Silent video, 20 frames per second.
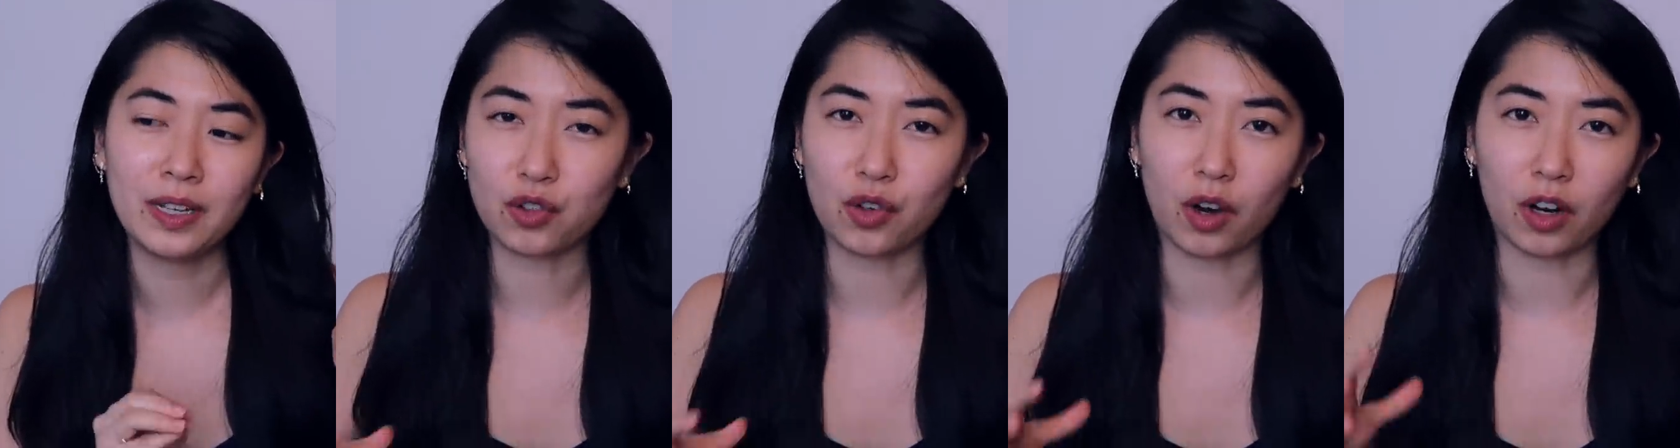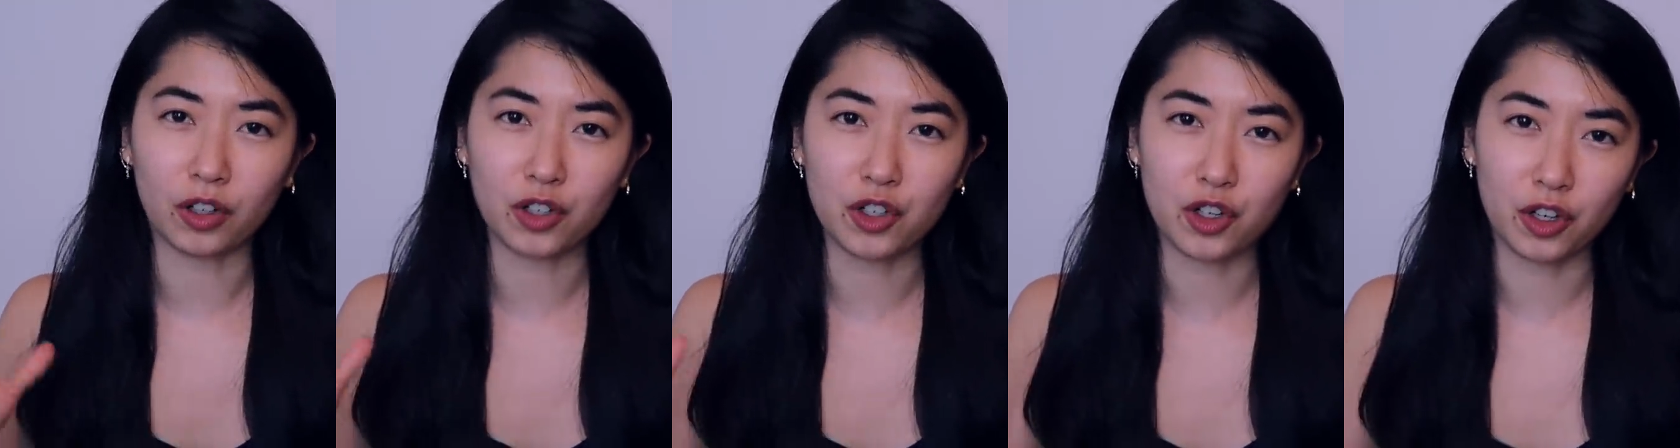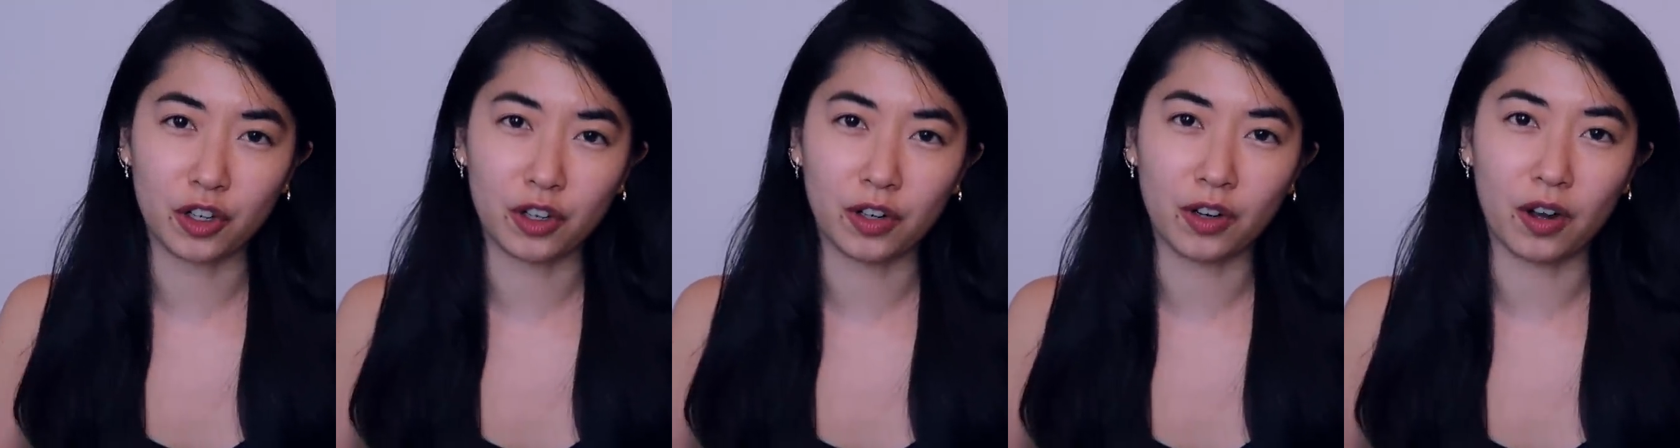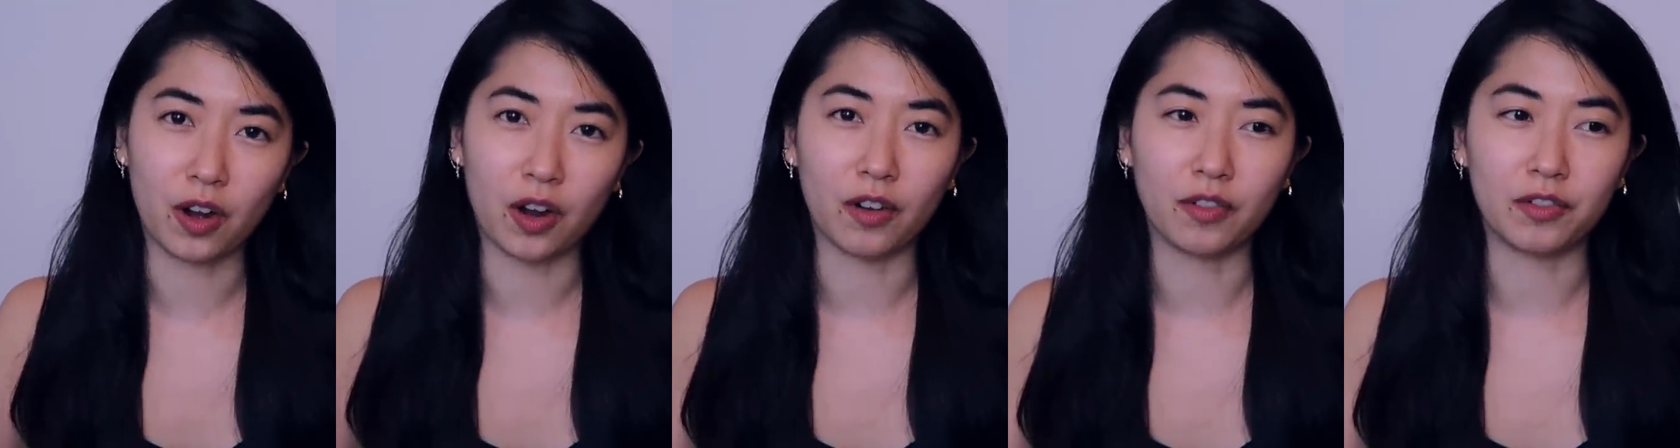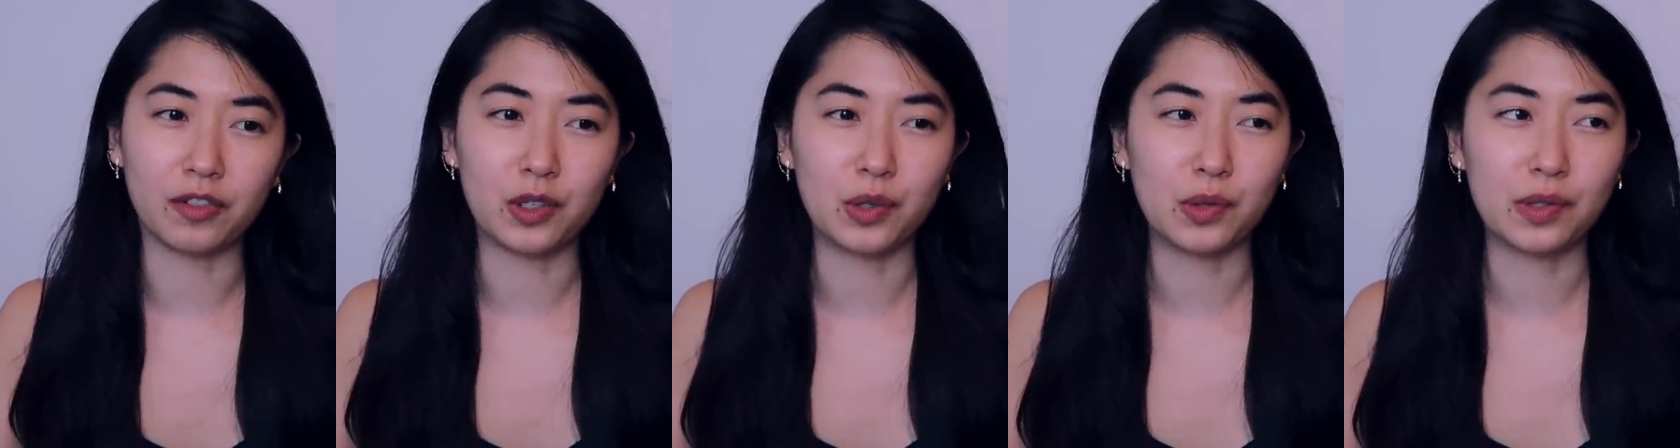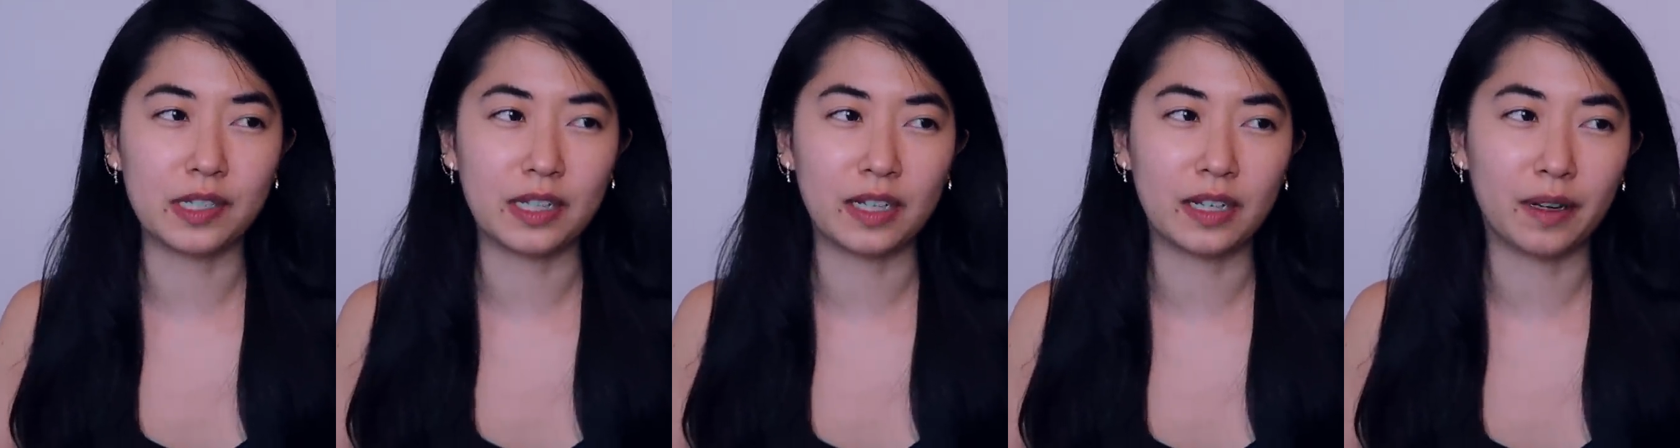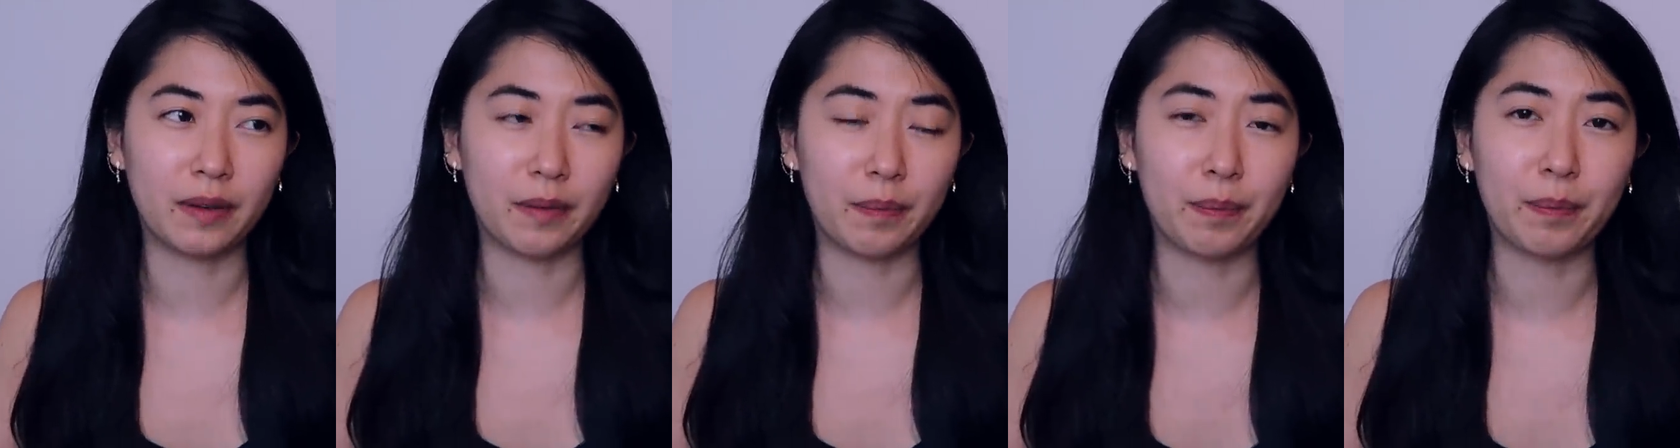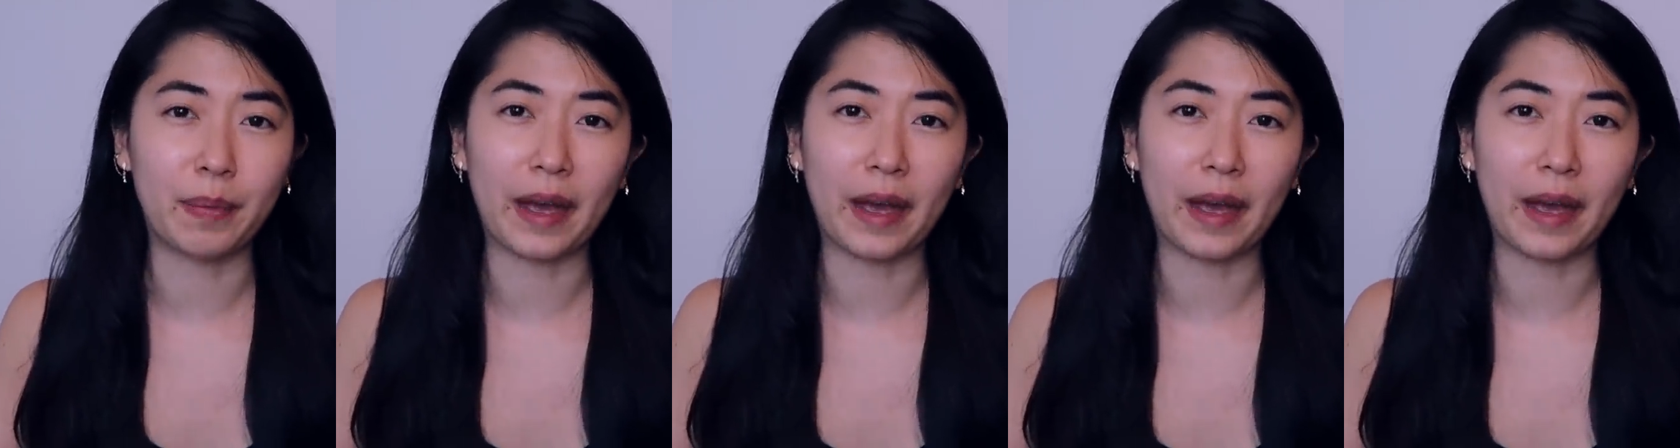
structure of using